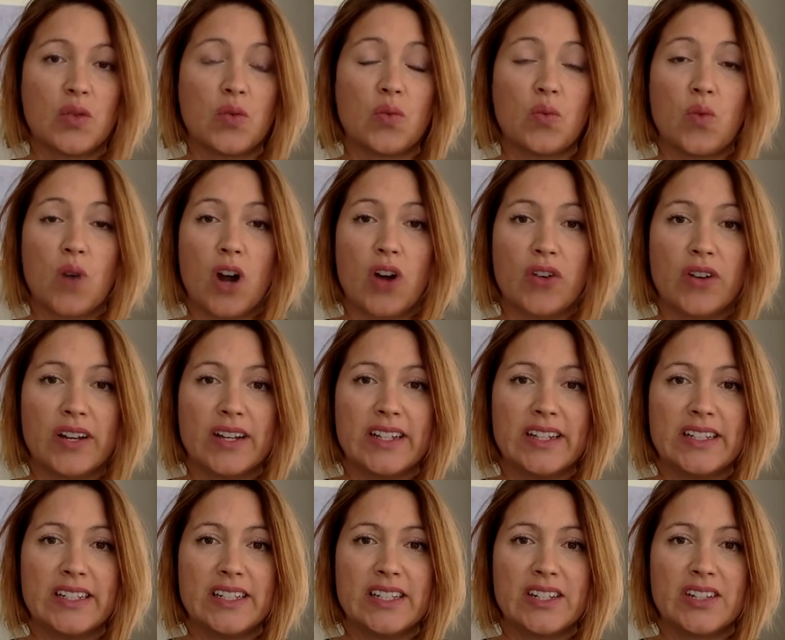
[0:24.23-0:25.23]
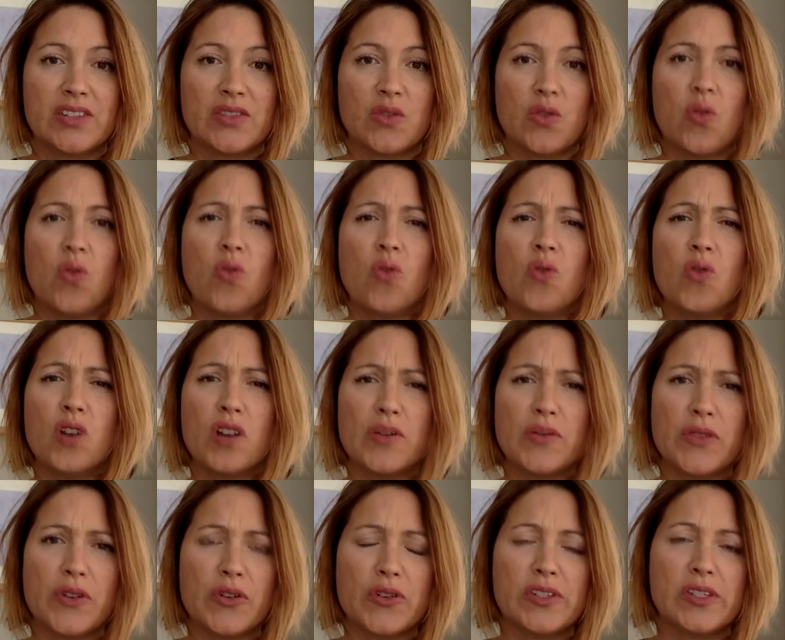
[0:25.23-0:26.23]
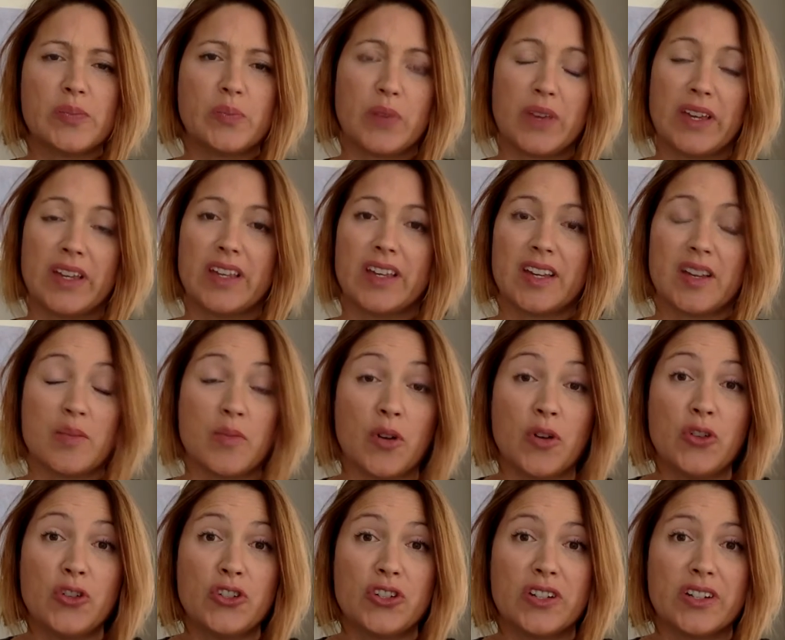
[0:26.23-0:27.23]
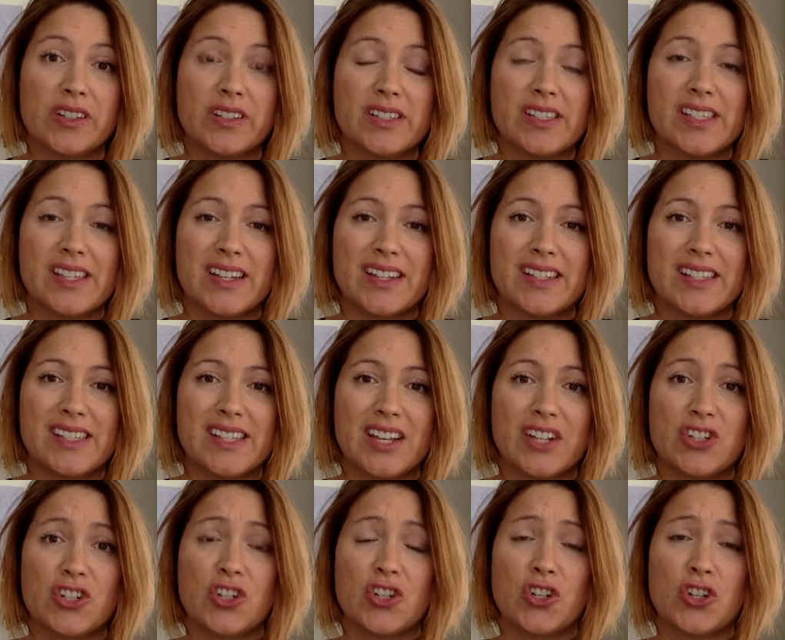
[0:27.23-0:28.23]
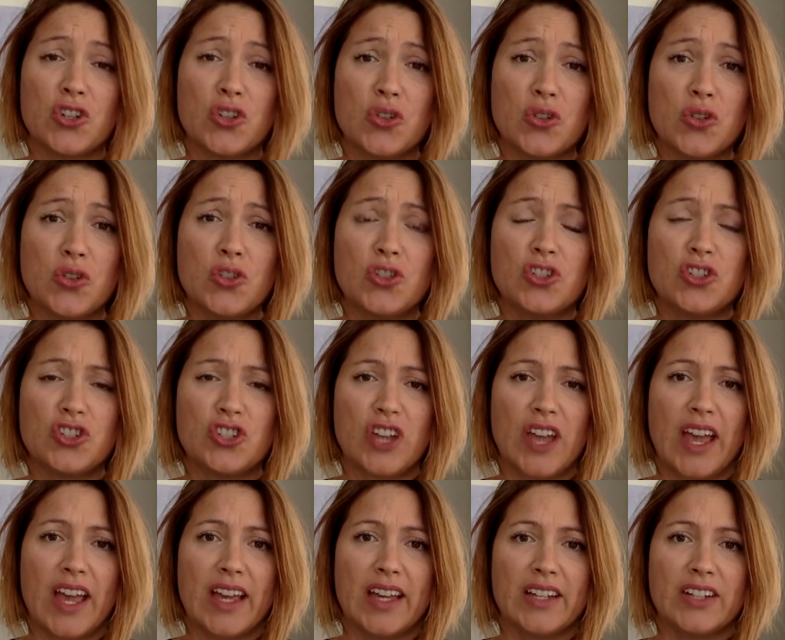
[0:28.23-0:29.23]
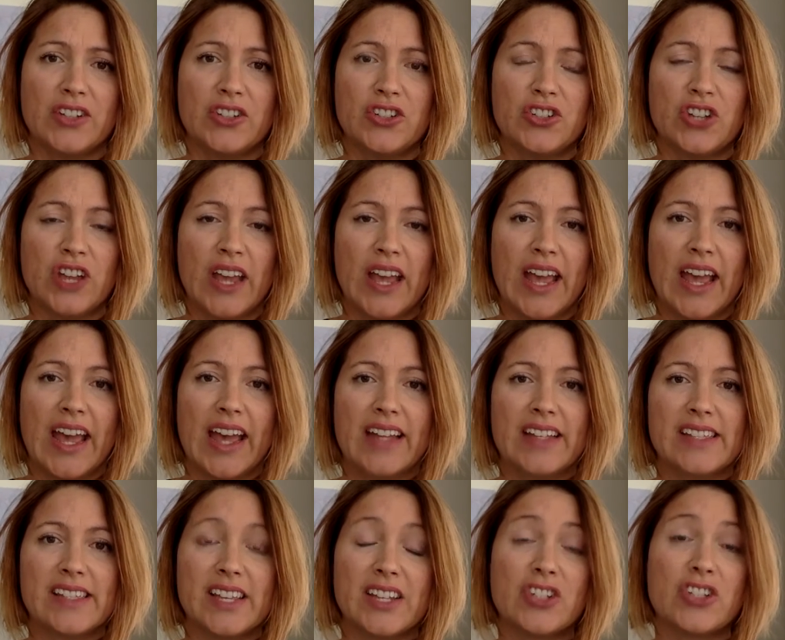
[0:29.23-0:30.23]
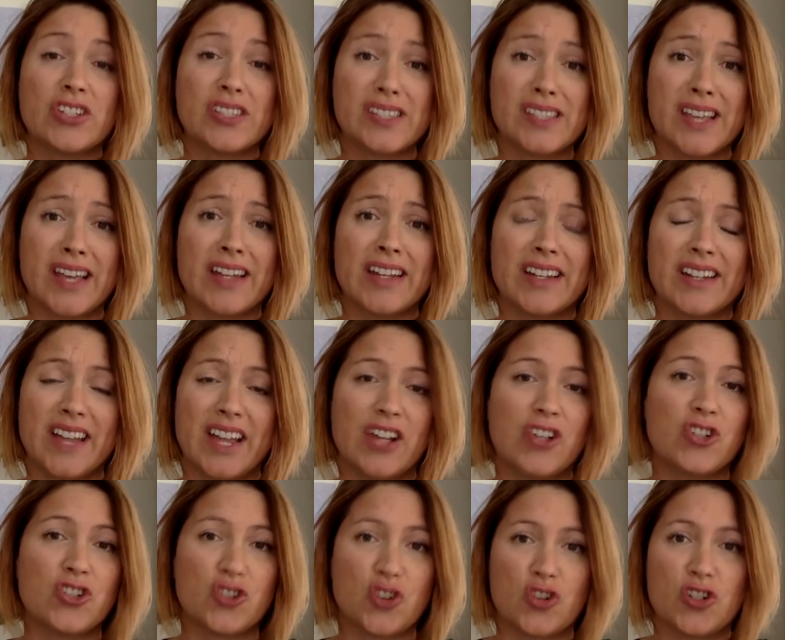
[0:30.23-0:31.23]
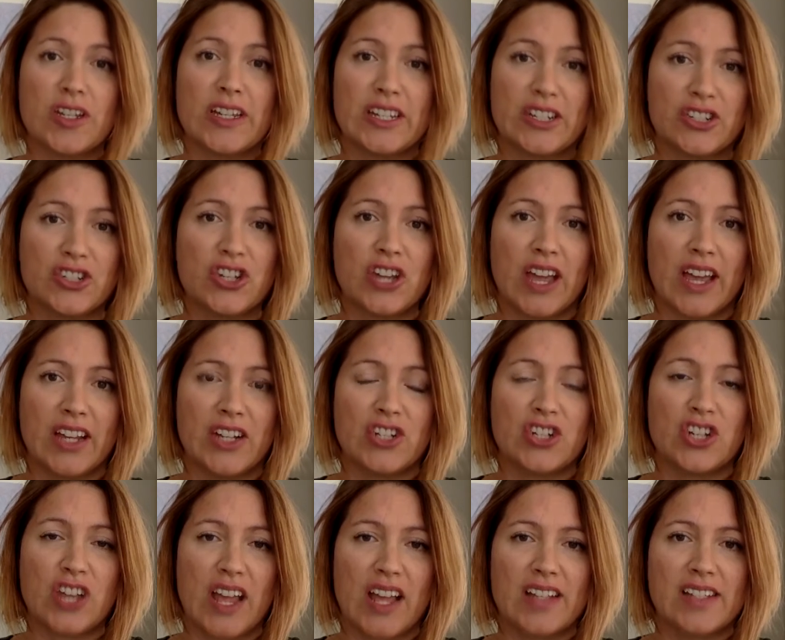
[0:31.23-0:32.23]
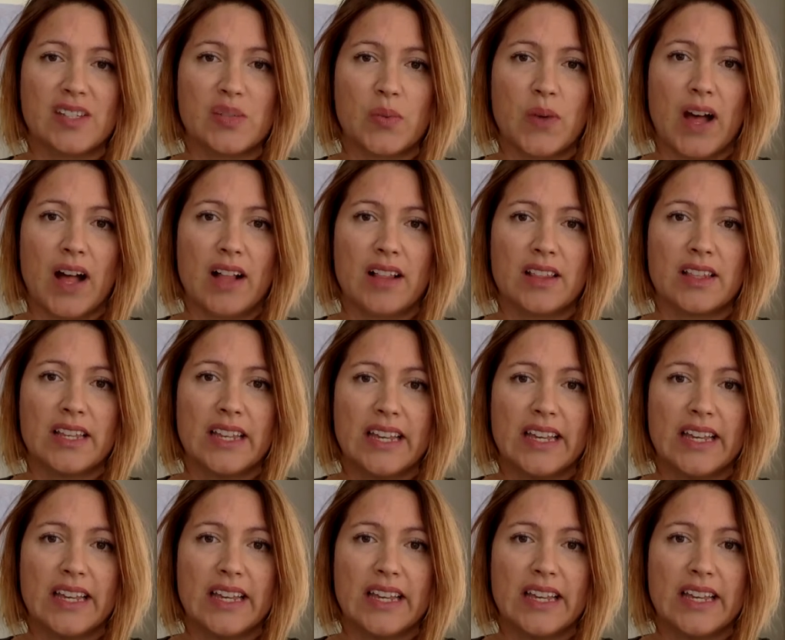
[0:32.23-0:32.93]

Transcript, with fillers: worried, all of those big emotions in such a huge change and such a sudden and shocking change as well.